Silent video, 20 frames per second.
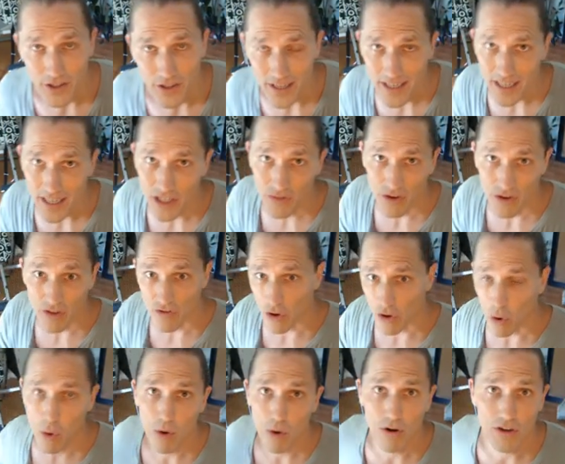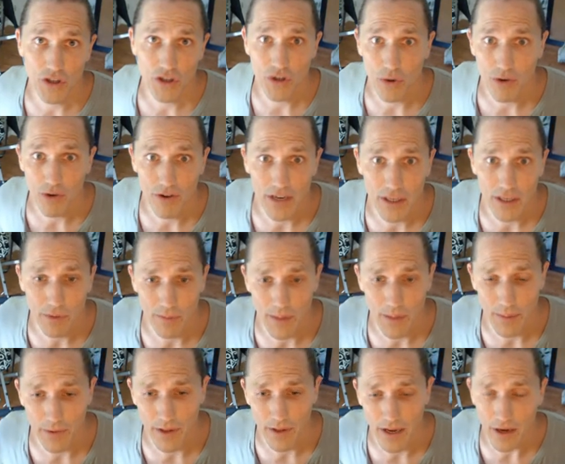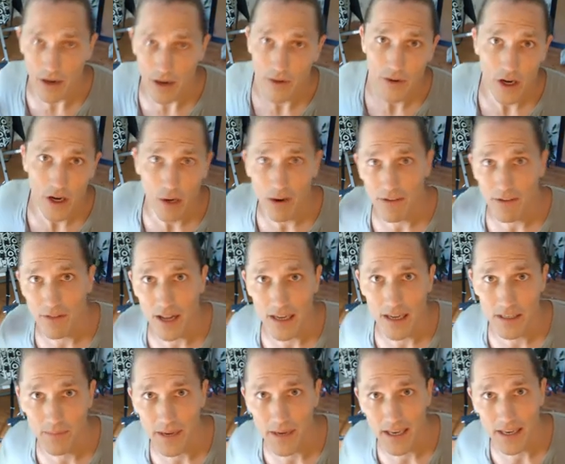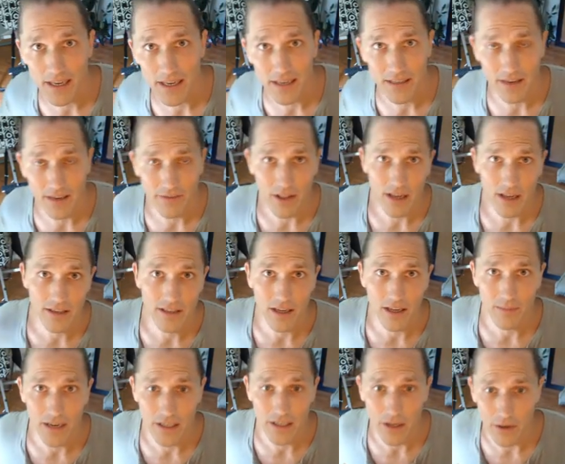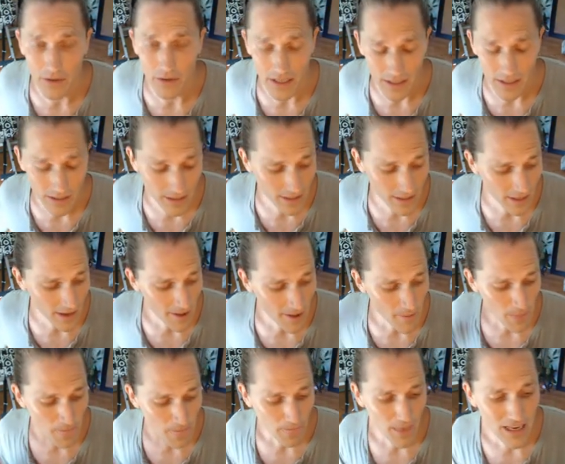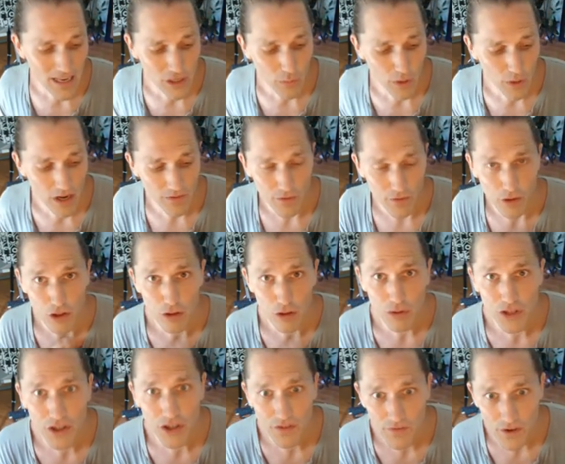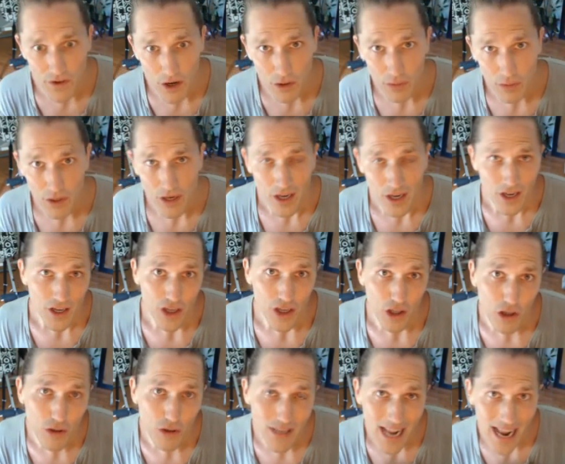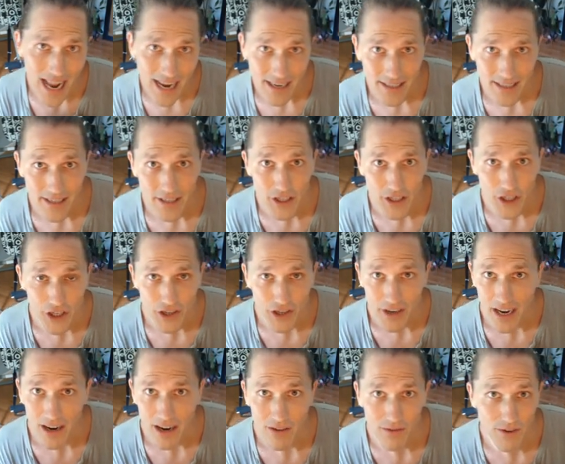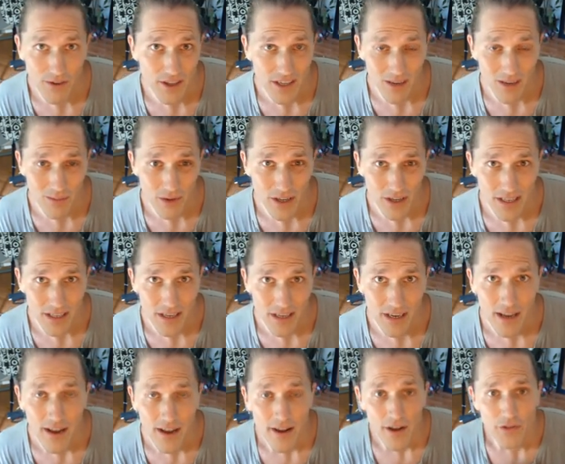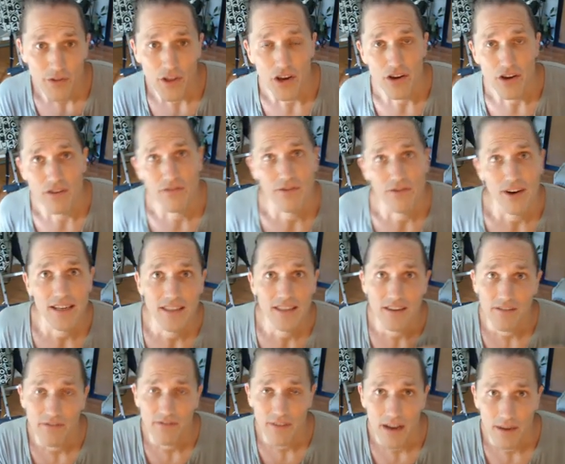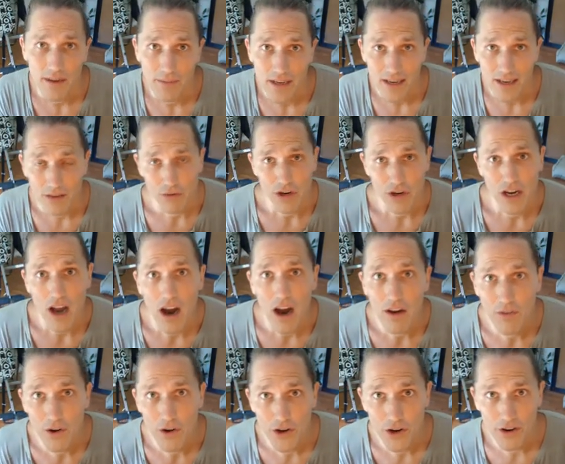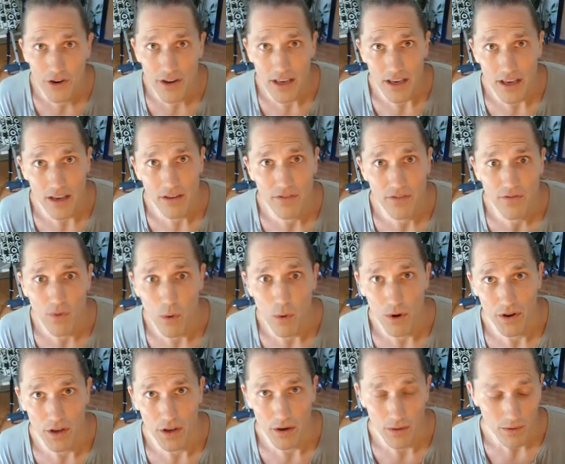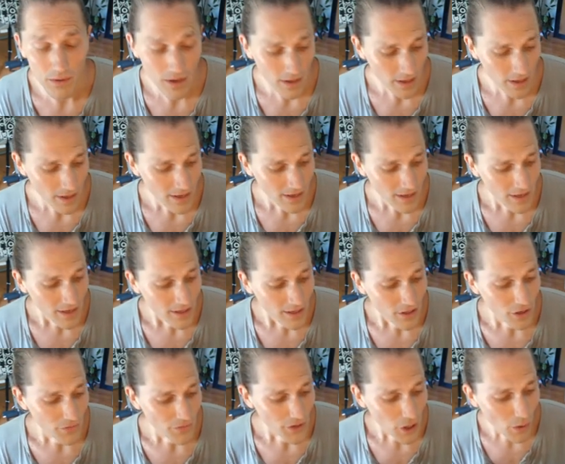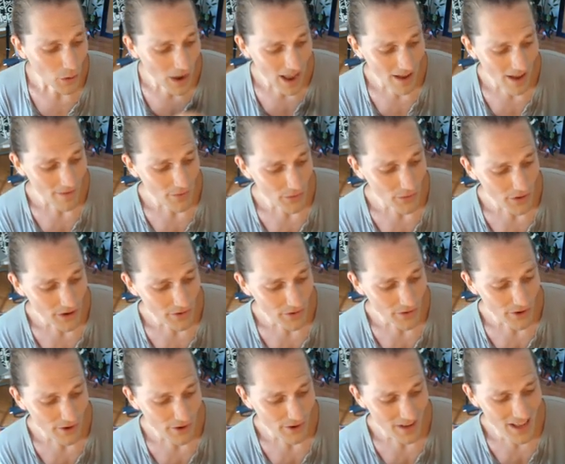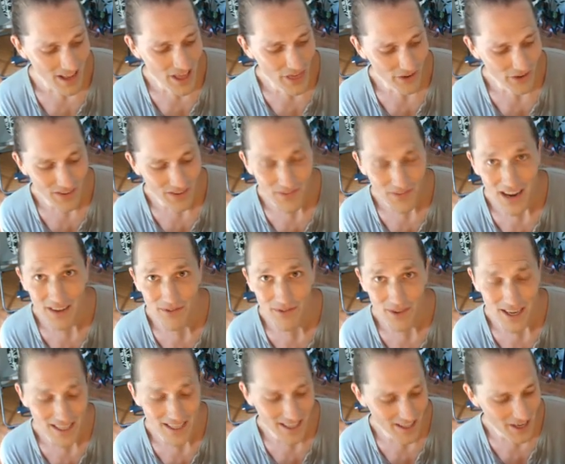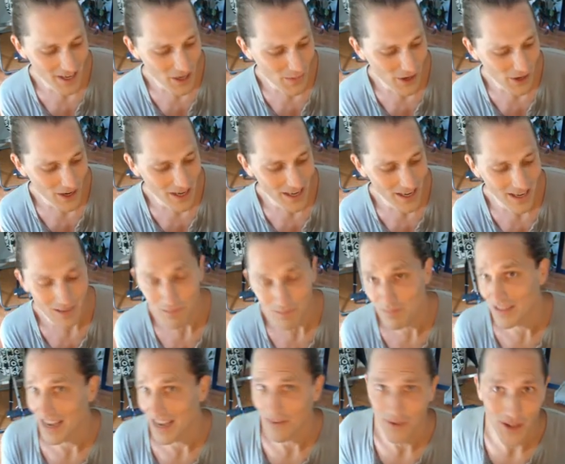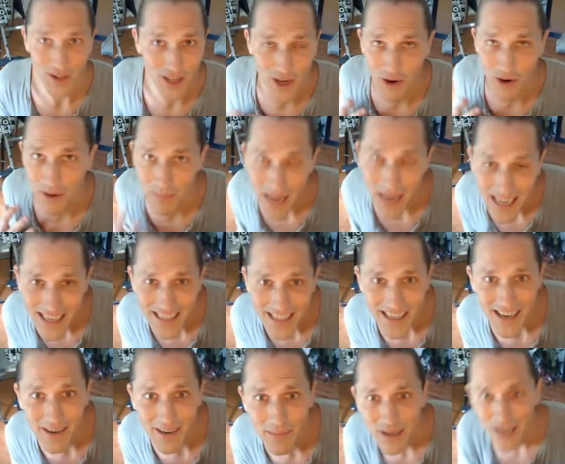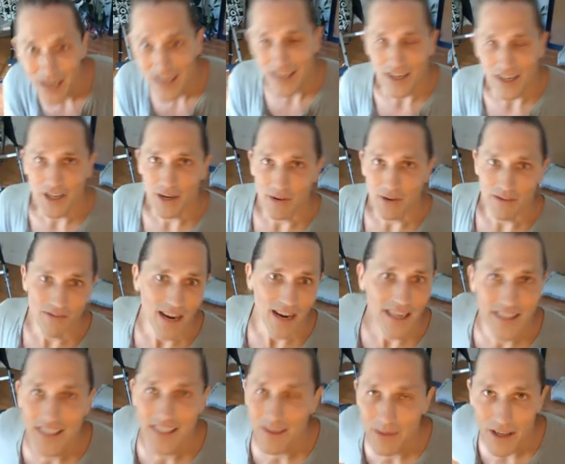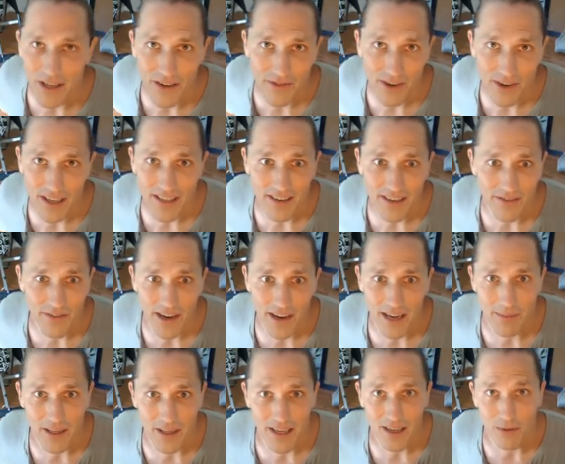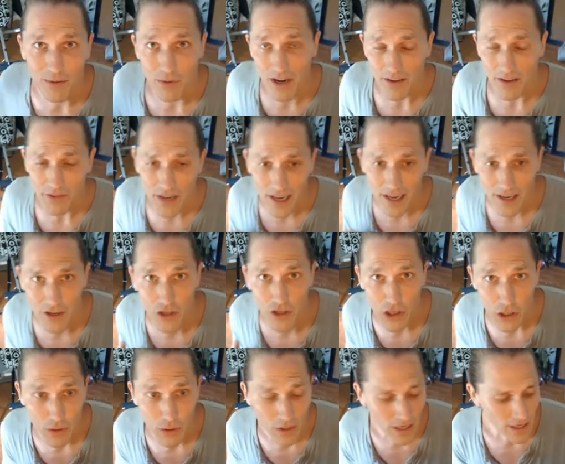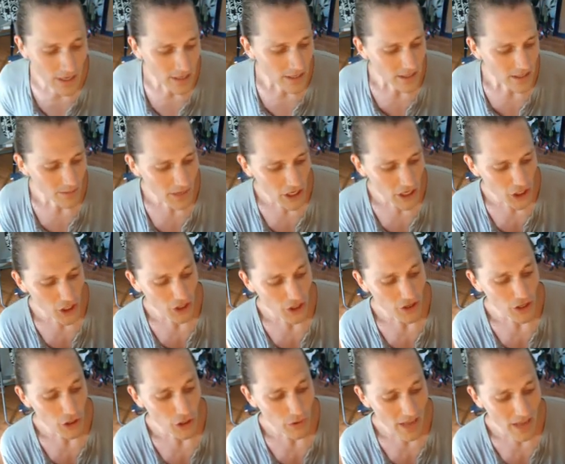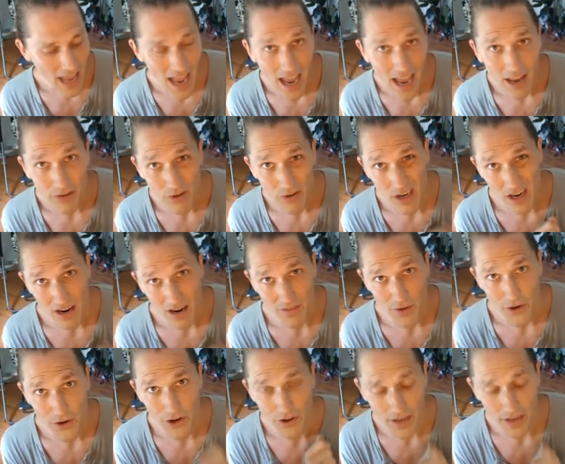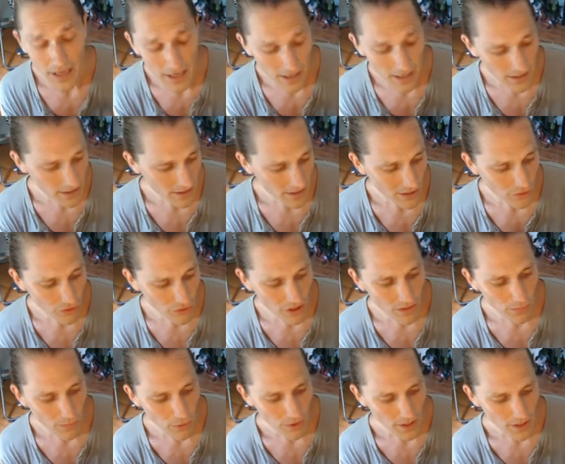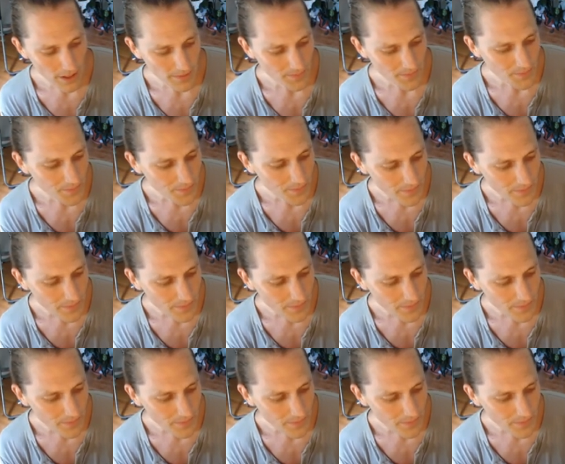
So this gets rid of the horror stories where people are like, oh no, I've lost my keys, I've lost all my tokens. This way, if you lose your phone, if you lose access to your account for some reason, then your friends and family can recover your key for you. So if you don't have three to four, three to five friends in the community yet, definitely go and make some. You know, invite some of your friends and family in. Whatever you got to do to make sure that you can recover your key. So that's really important.